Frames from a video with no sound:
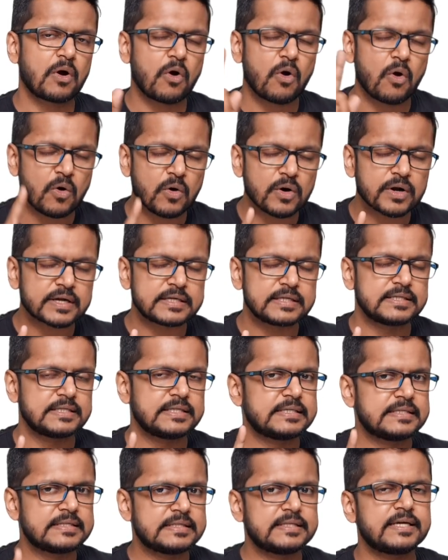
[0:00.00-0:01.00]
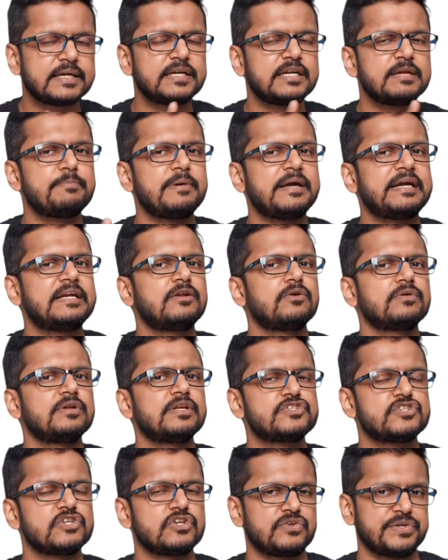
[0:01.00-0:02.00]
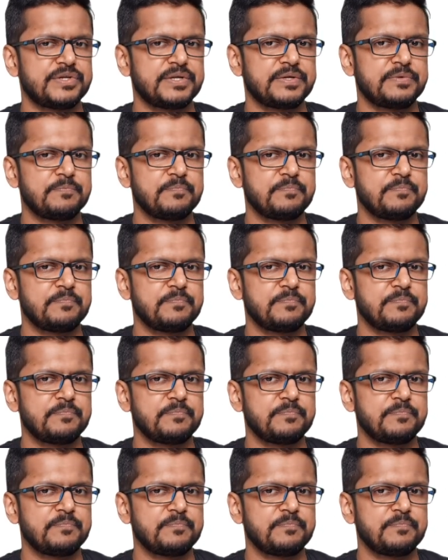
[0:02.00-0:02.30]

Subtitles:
or they're dependent on their children.